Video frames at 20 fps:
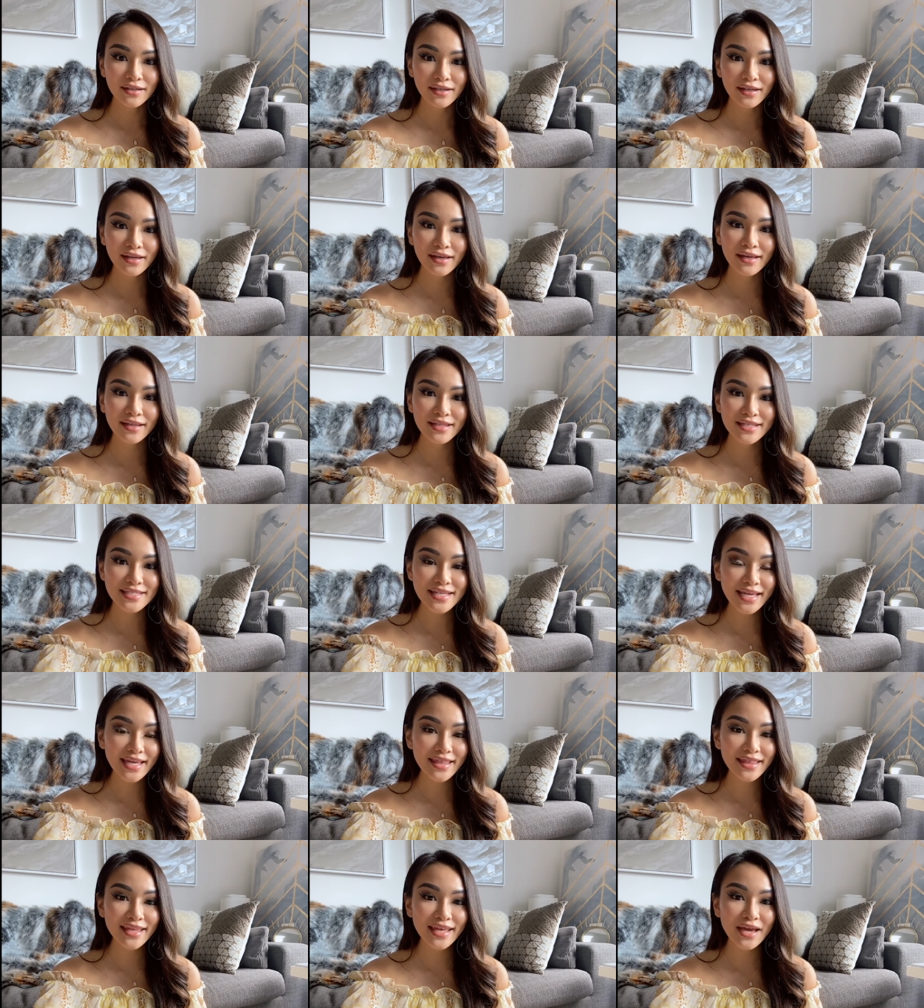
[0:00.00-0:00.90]
And the
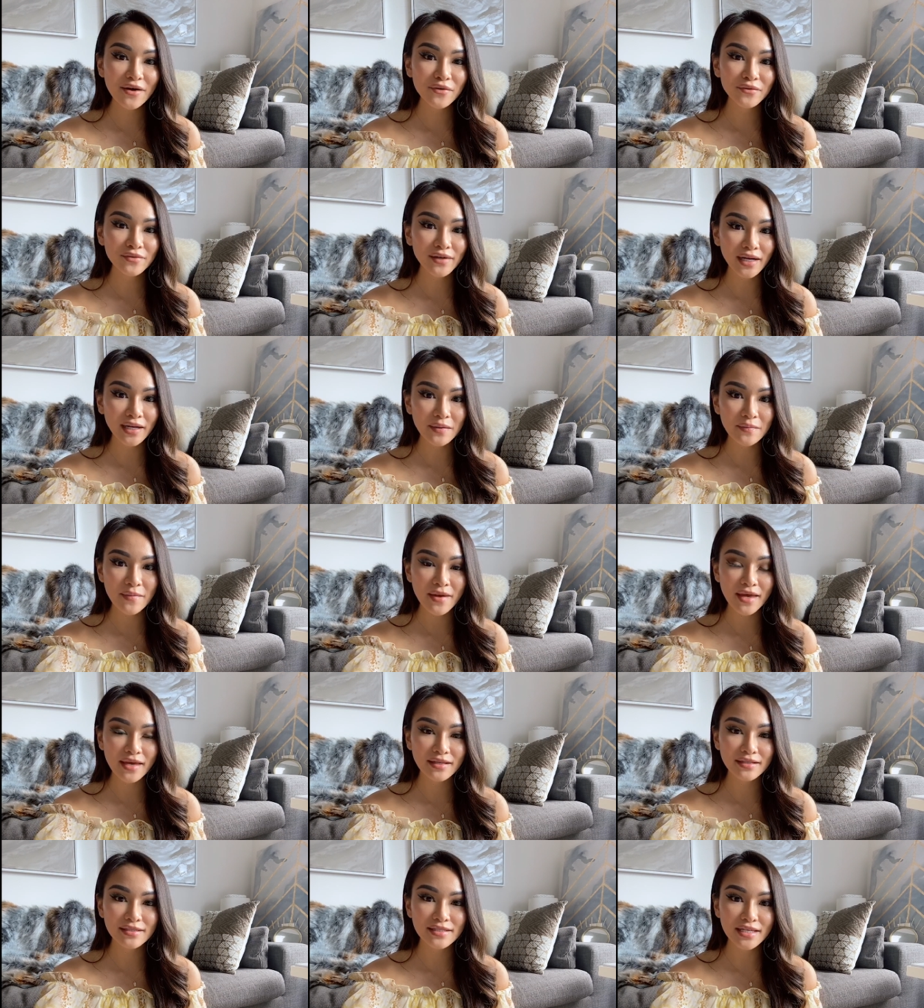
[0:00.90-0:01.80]
second thing I would
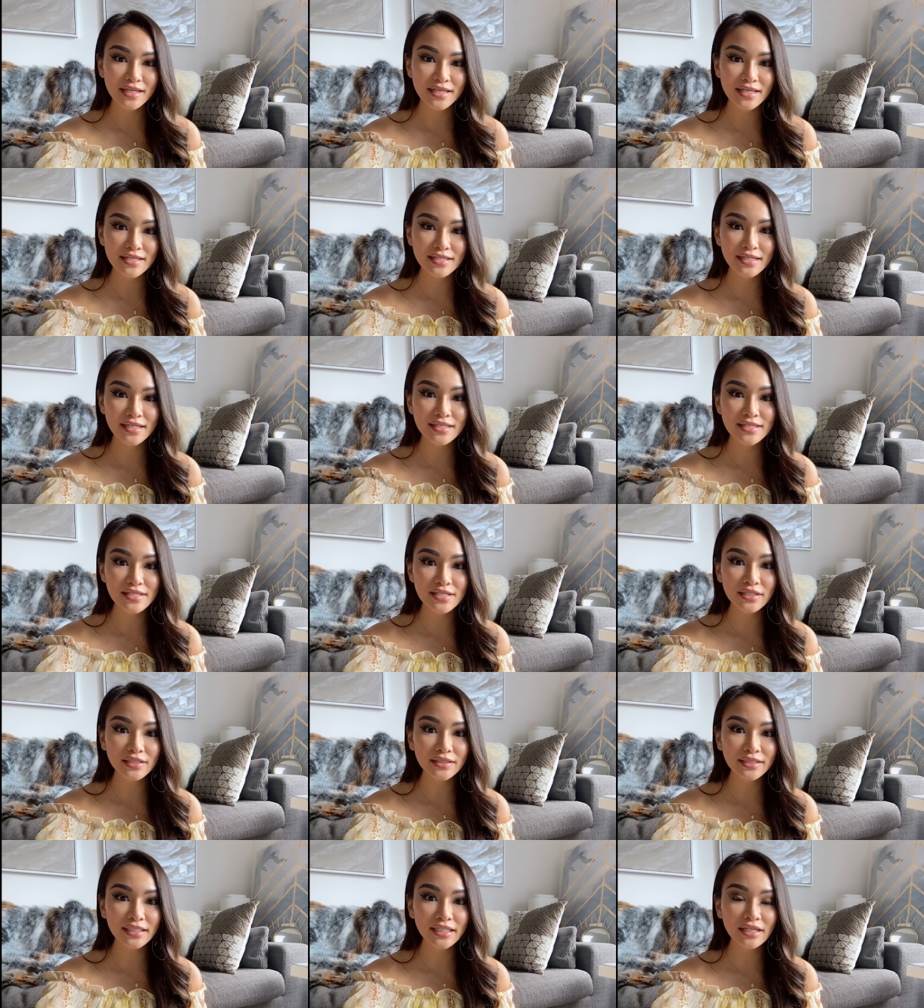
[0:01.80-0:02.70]
recommend is
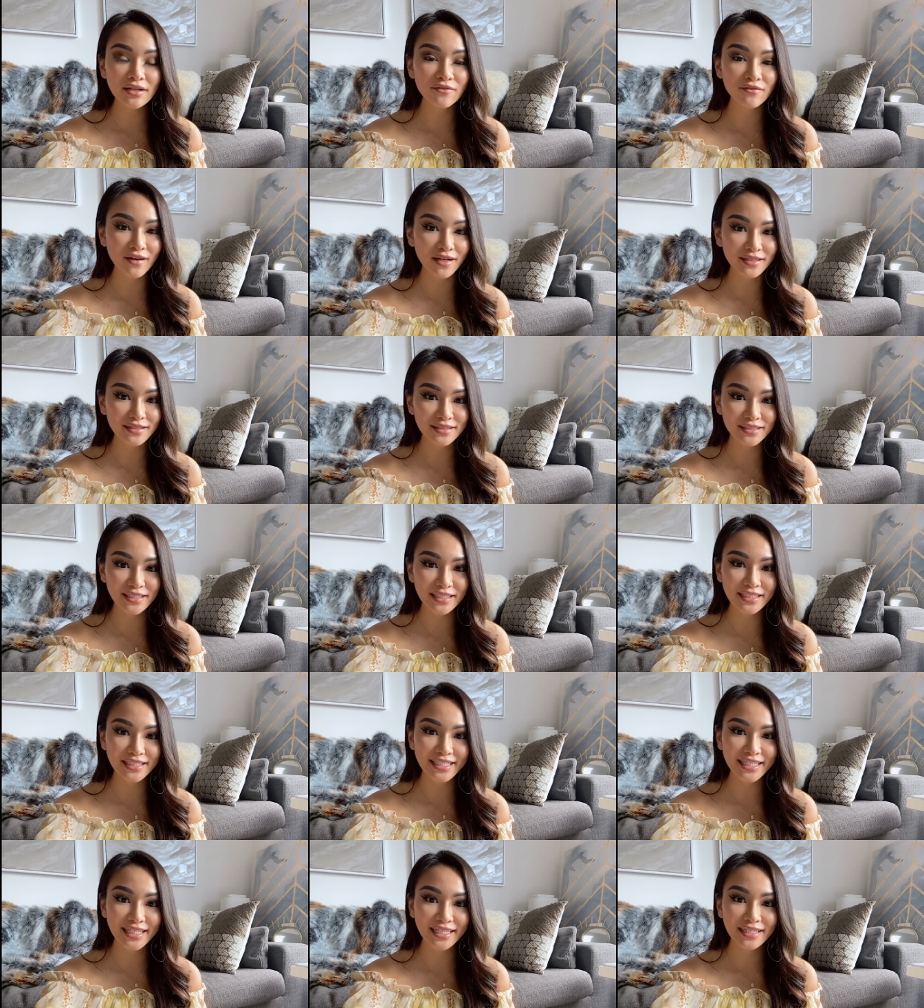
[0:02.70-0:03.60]
considering
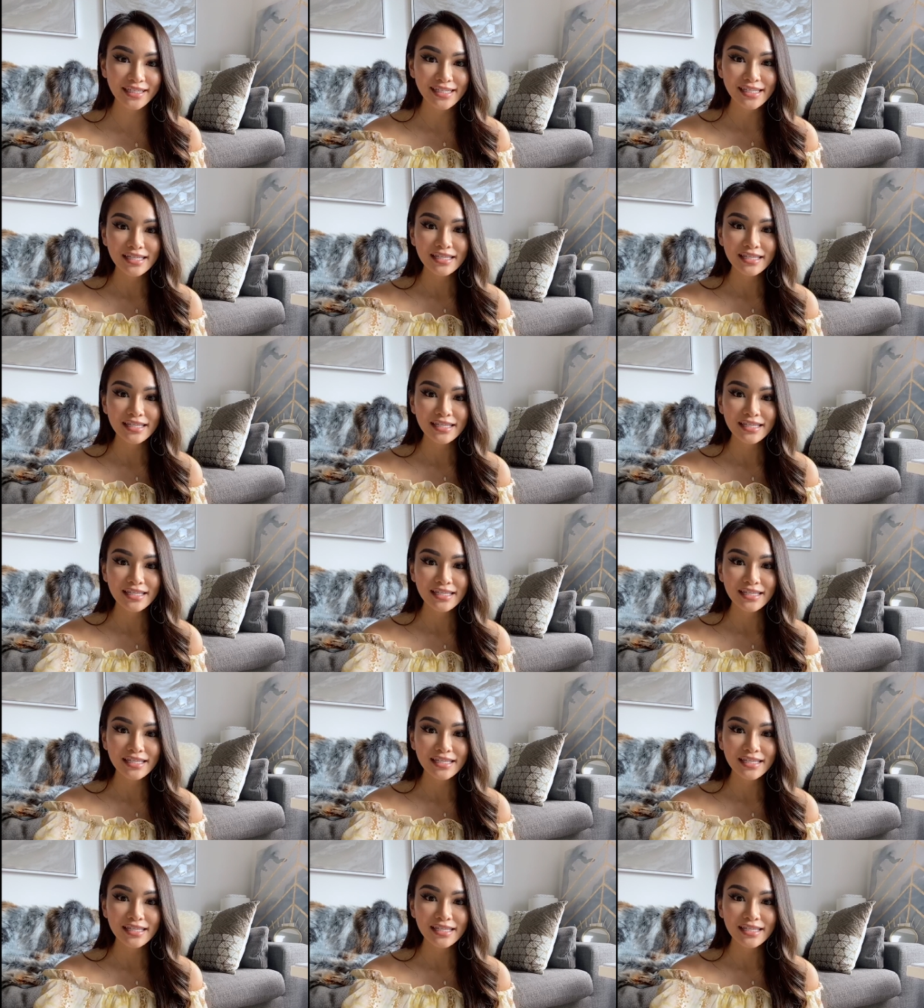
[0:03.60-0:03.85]
volunteering.